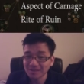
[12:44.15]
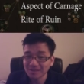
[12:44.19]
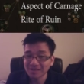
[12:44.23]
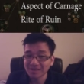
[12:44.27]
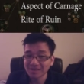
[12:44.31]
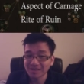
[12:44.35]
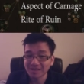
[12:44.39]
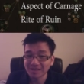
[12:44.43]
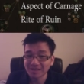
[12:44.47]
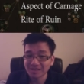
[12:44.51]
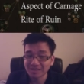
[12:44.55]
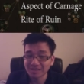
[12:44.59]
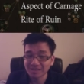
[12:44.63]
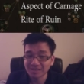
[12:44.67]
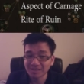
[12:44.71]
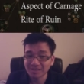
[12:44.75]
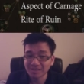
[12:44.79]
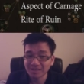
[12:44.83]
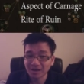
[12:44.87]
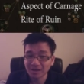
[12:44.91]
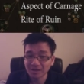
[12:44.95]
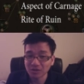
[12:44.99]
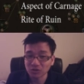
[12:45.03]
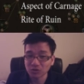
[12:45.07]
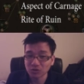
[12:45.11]
that's
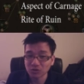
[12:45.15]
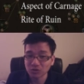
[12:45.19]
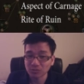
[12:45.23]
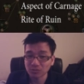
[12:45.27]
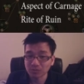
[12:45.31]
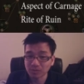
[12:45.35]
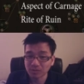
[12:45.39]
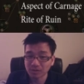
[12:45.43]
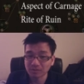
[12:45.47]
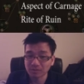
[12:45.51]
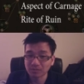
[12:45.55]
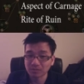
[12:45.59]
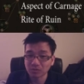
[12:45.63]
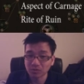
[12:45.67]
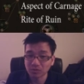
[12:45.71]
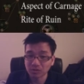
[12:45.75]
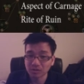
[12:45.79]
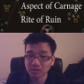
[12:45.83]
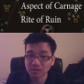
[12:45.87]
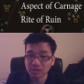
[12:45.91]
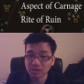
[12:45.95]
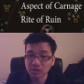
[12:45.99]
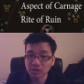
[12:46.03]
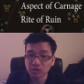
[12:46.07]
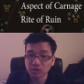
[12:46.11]
not super important
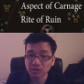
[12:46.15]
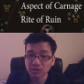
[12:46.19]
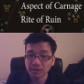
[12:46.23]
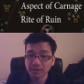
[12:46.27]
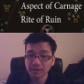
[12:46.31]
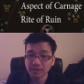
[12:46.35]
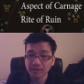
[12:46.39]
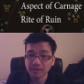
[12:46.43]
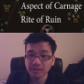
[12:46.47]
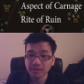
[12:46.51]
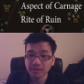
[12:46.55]
initially.